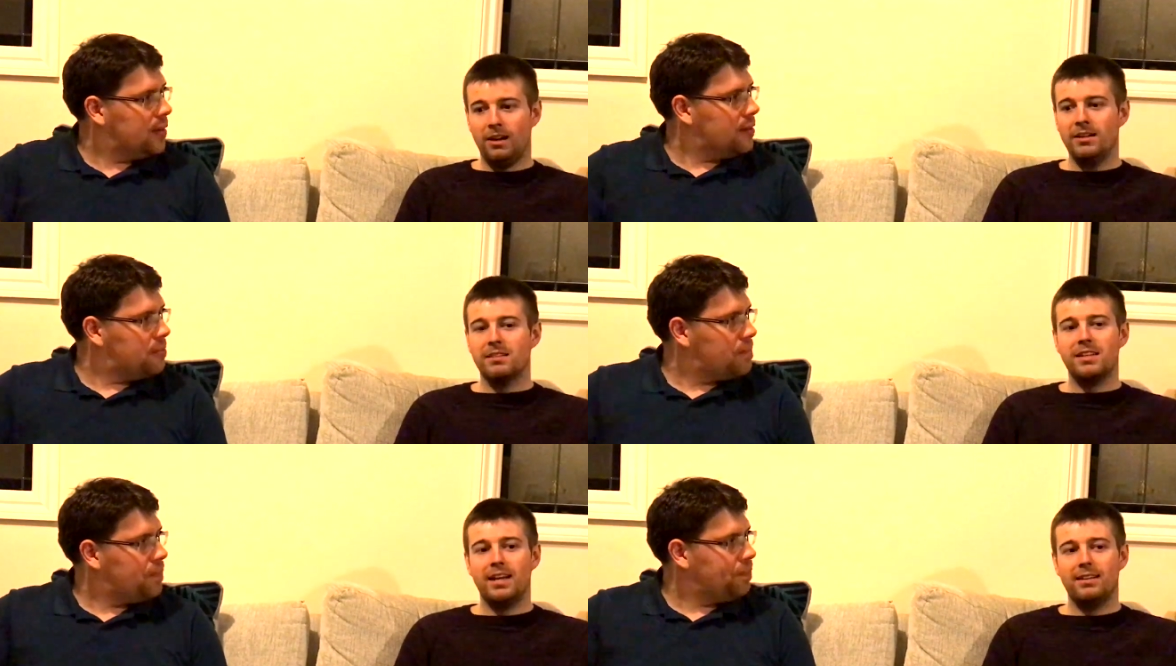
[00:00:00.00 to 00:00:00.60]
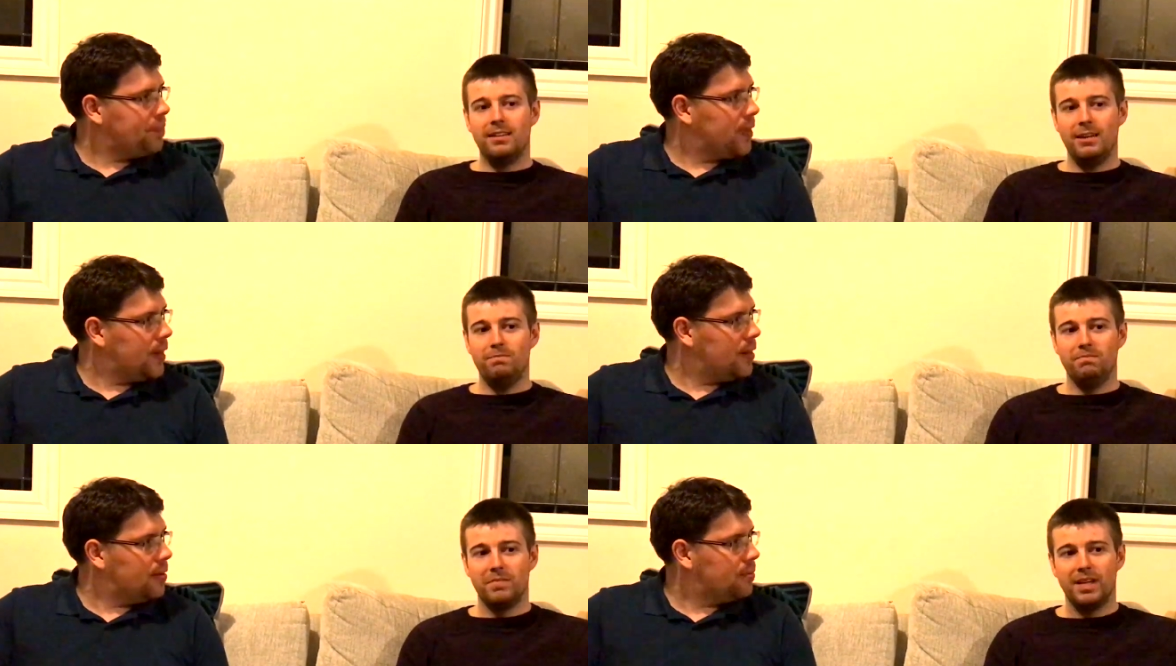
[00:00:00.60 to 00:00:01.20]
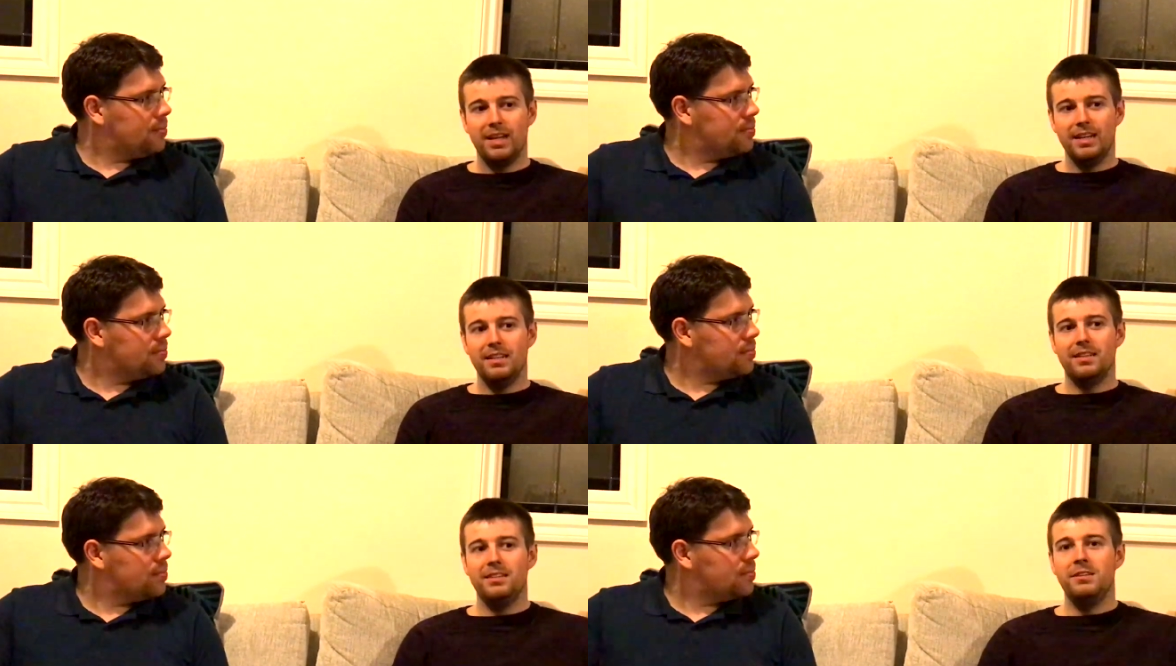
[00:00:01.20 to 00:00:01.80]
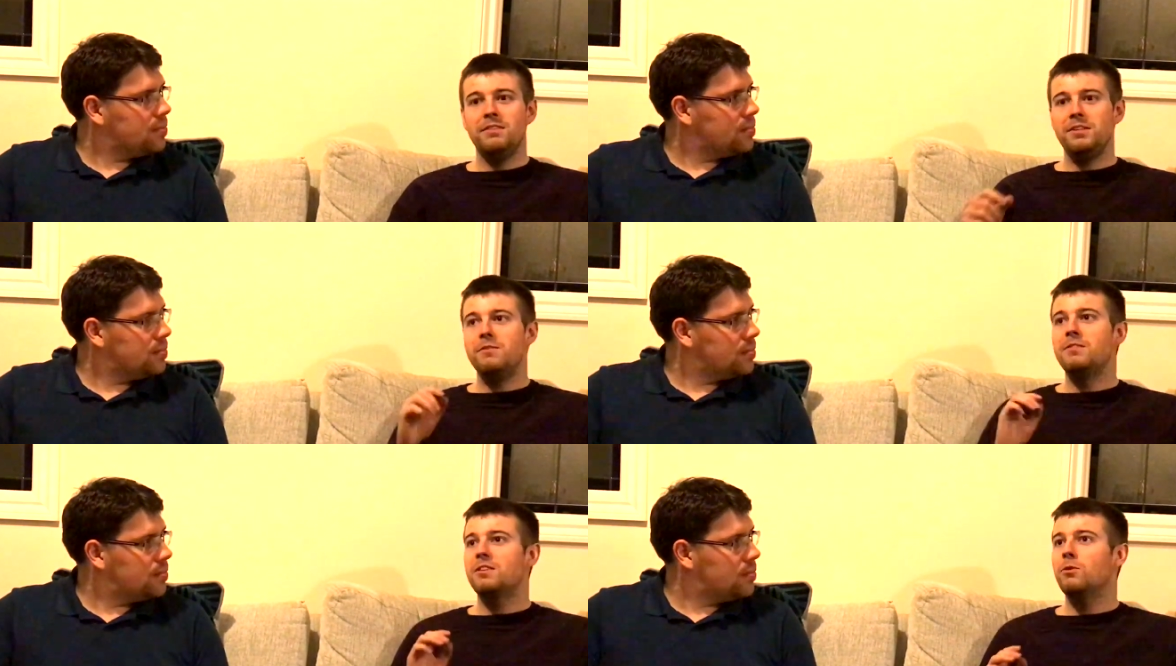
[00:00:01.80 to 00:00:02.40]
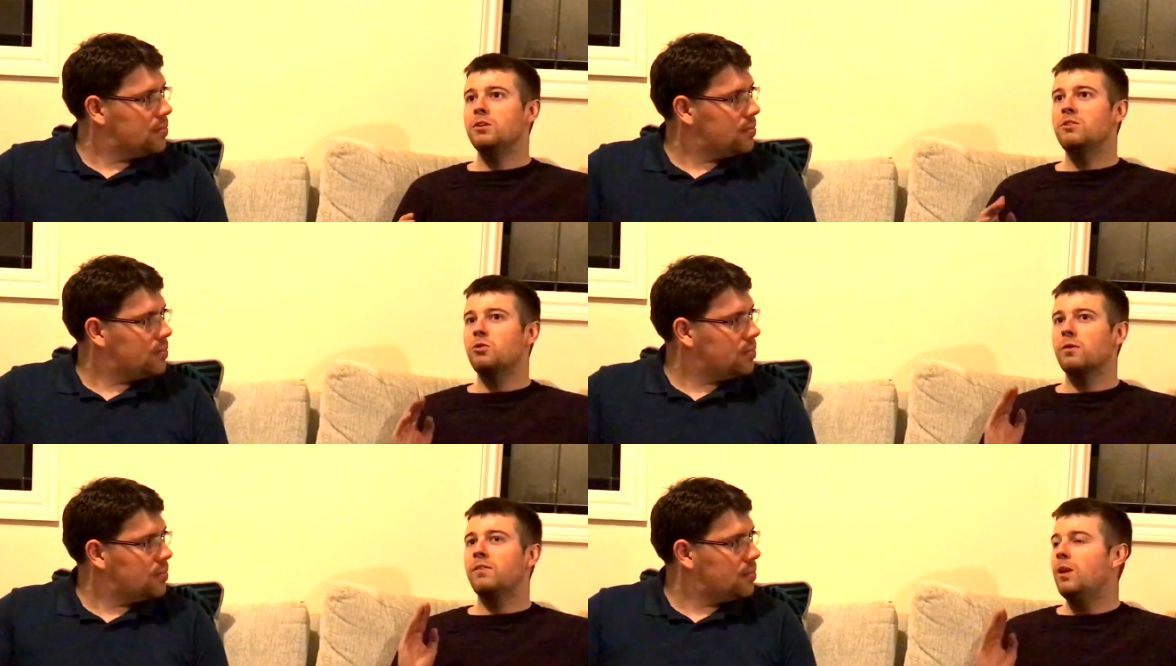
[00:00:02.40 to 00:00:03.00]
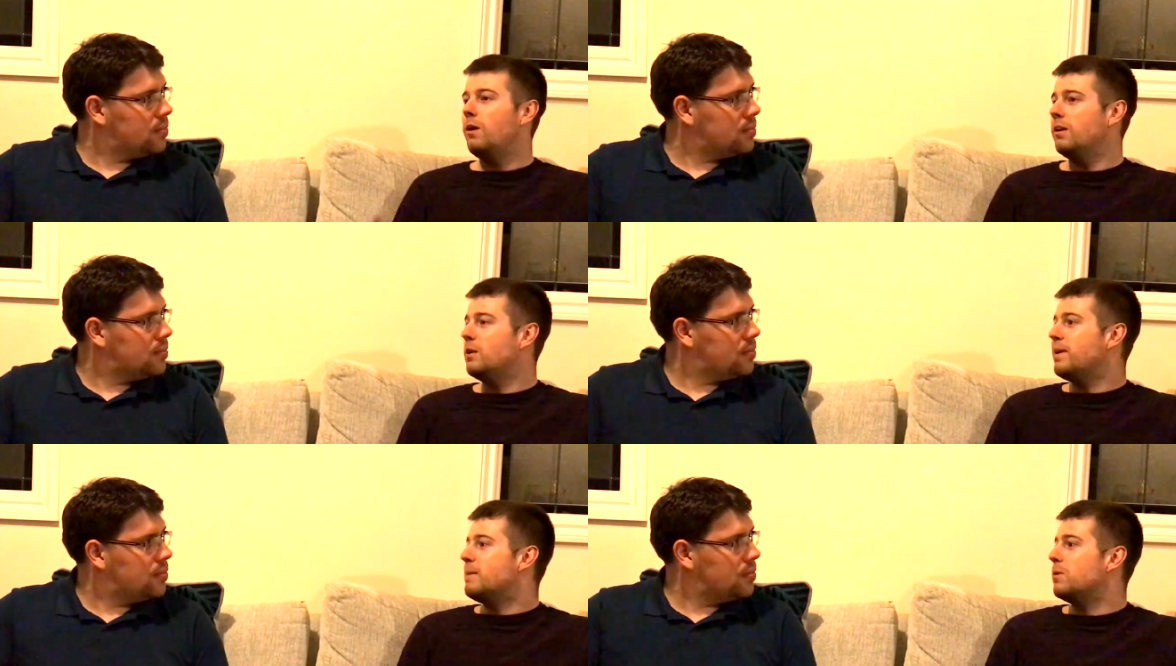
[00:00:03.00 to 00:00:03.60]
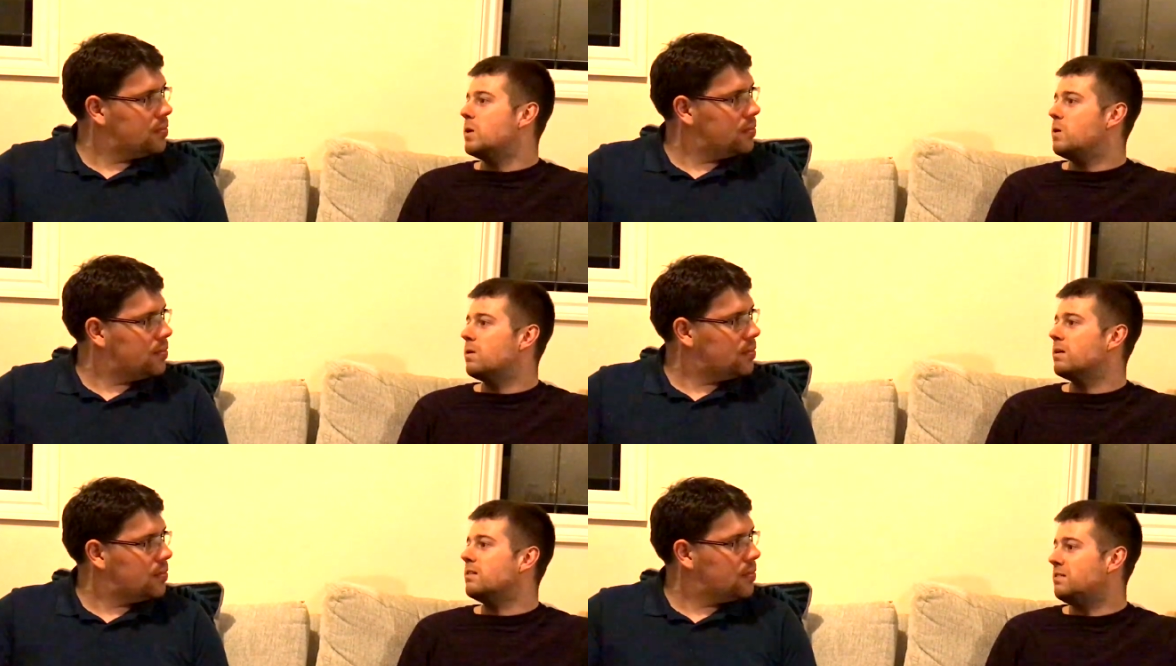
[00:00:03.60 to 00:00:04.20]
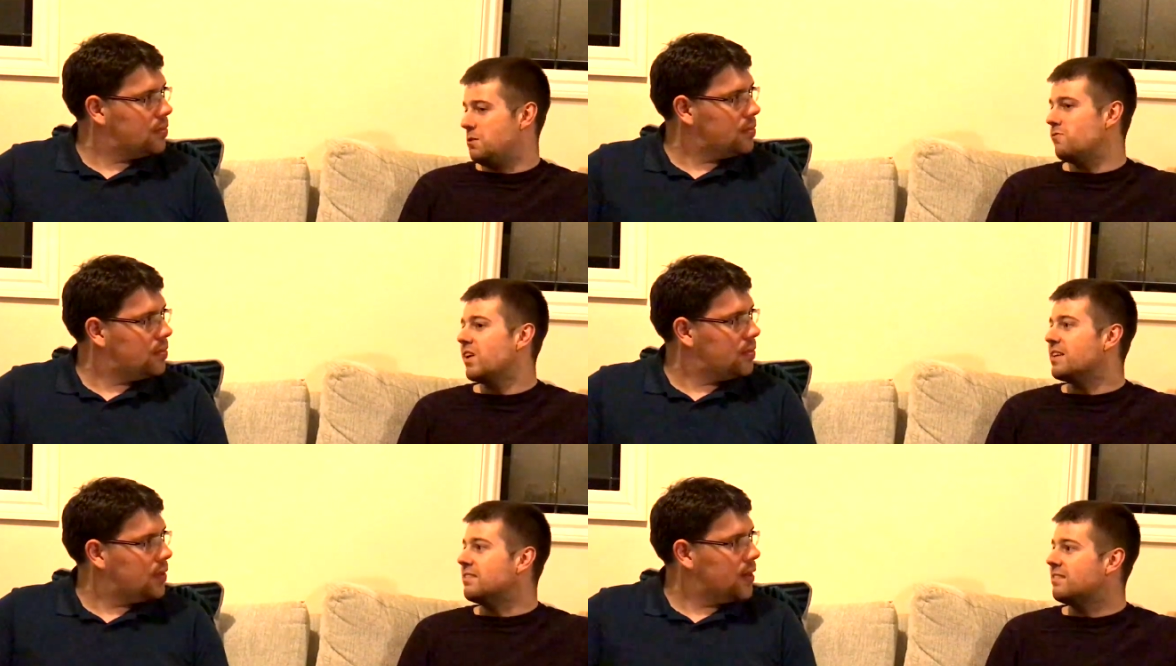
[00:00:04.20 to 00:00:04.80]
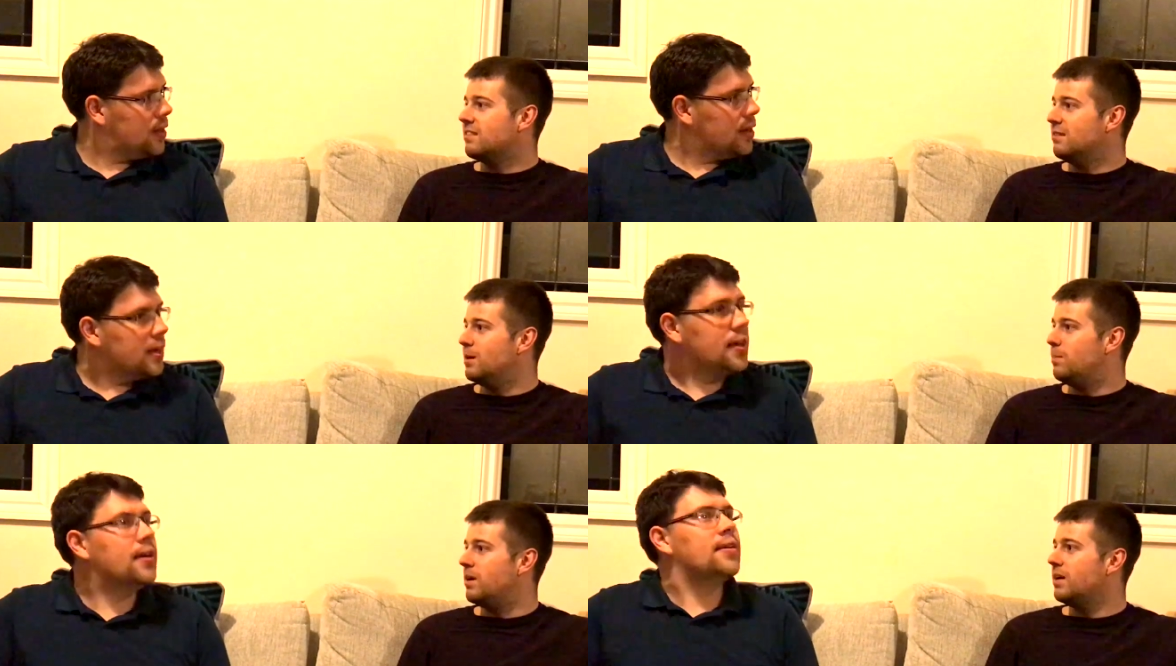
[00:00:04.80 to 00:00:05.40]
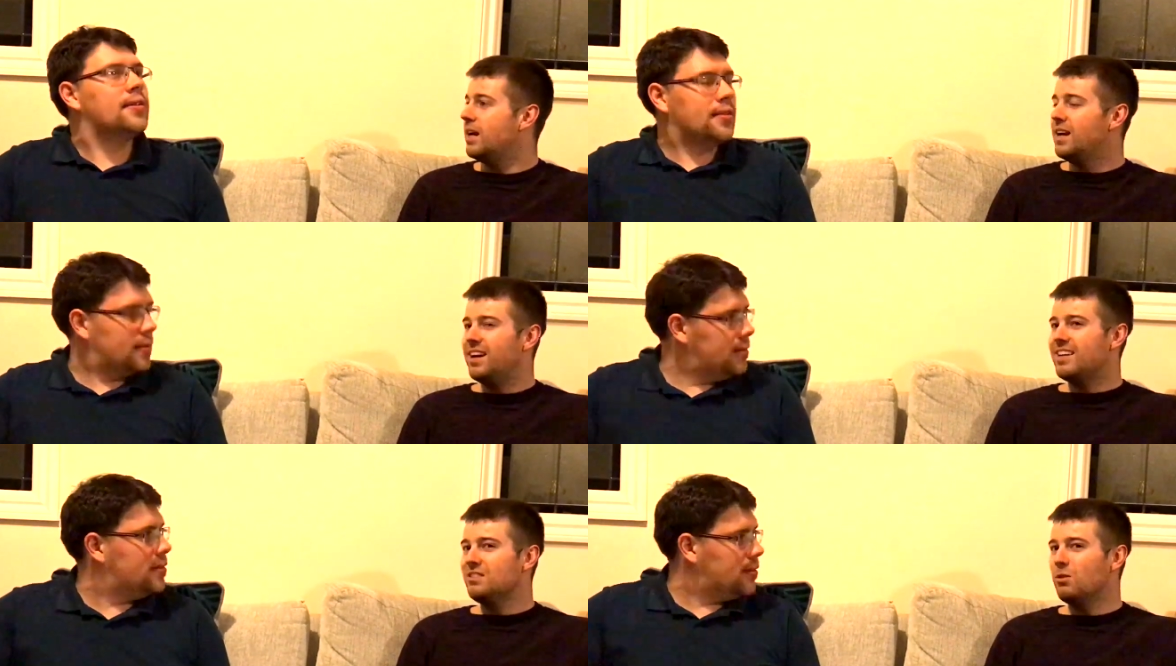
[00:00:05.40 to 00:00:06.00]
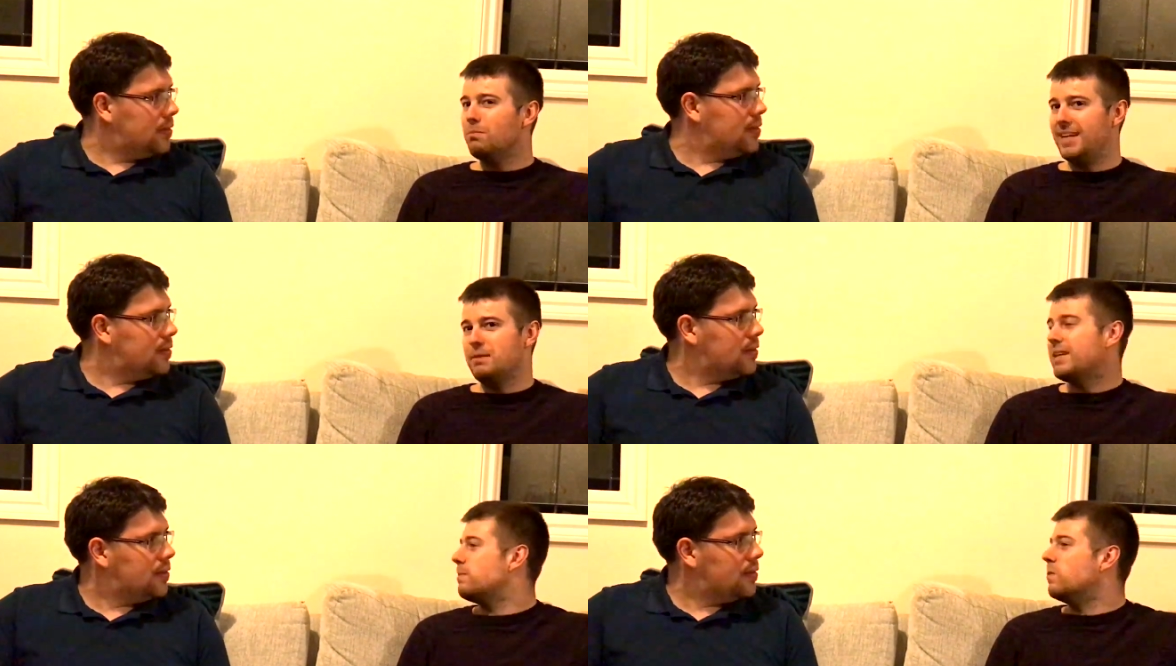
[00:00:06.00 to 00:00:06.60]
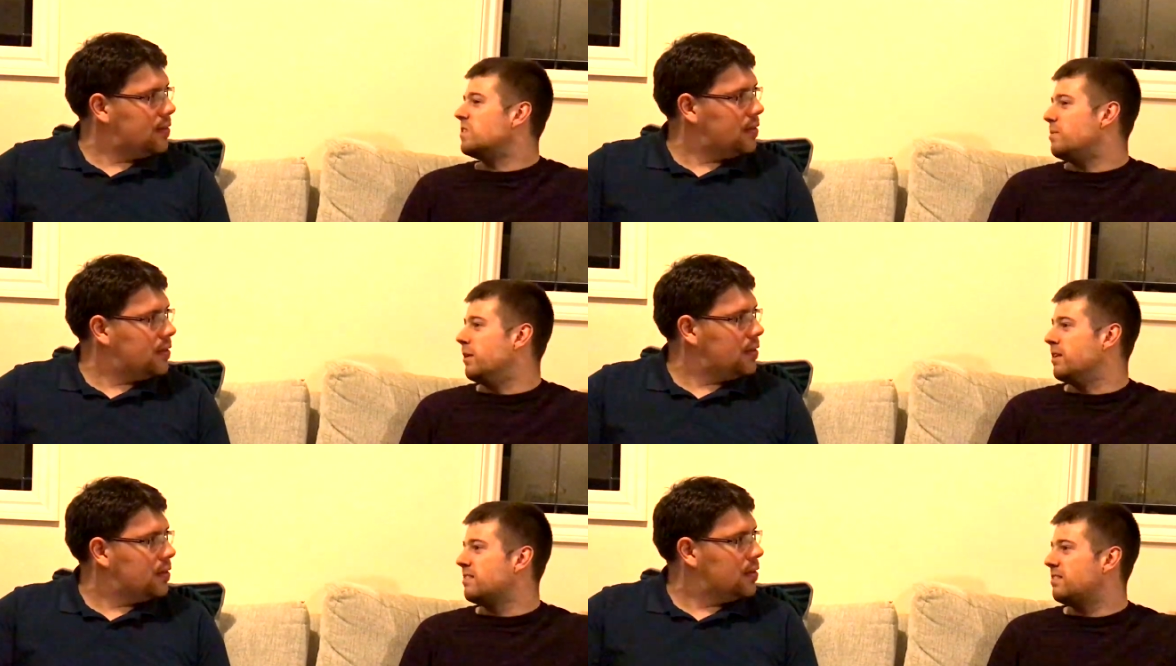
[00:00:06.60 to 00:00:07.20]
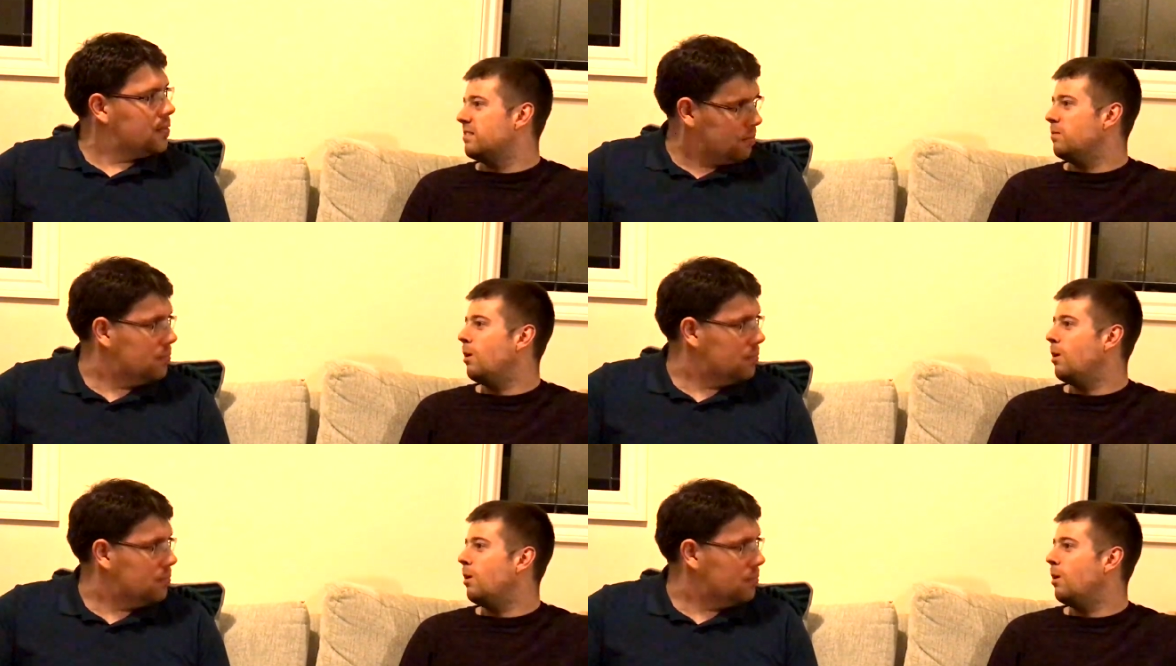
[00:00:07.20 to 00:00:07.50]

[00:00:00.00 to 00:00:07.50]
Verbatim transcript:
Speaker 1: i understand um, you, you, so, you sort of learn the people who are two-faced but it's not many people to be honest mm.